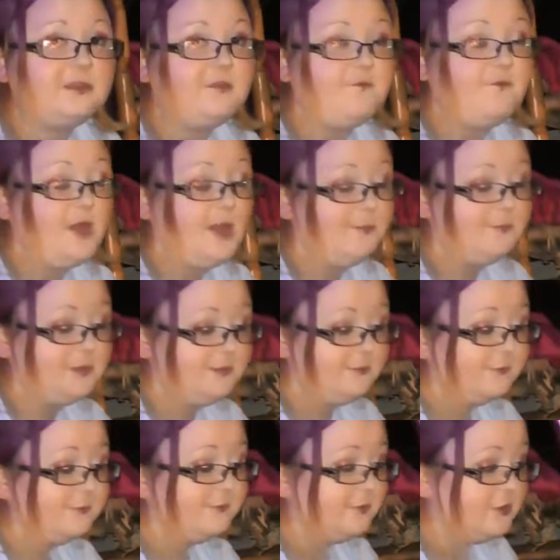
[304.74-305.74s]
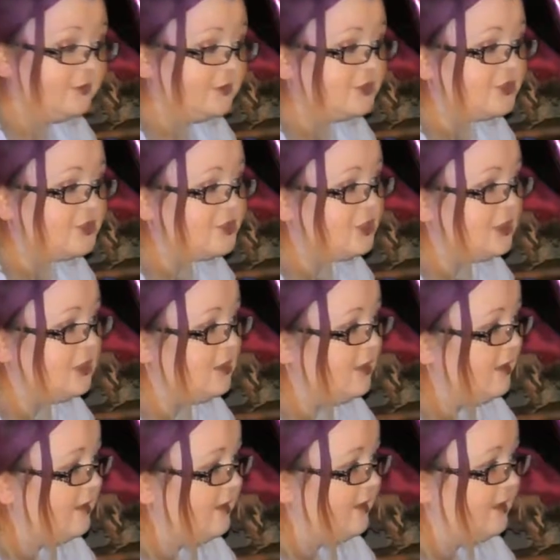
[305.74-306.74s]
the family with Lush
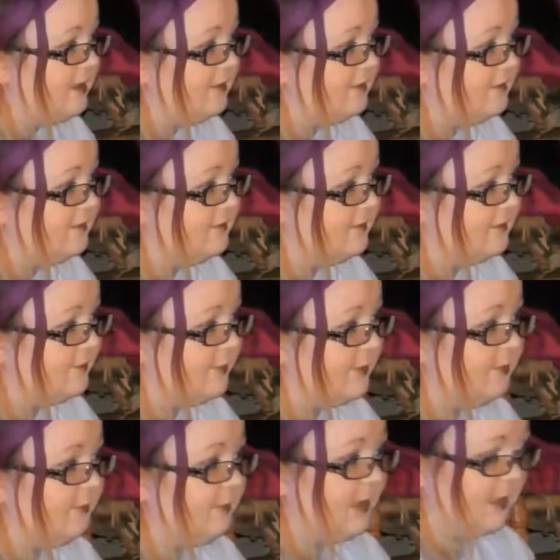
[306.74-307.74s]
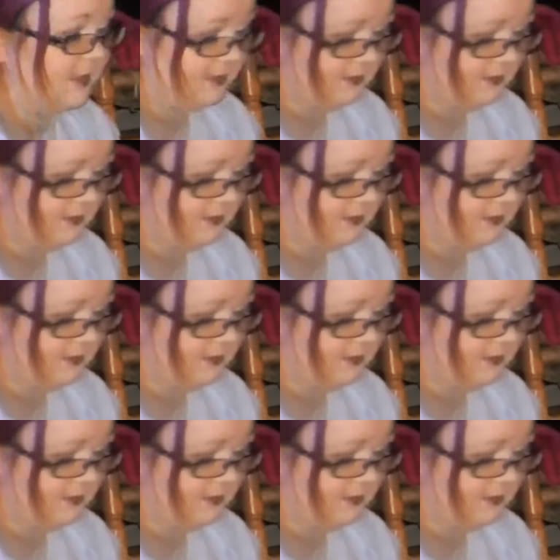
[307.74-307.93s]
to the point where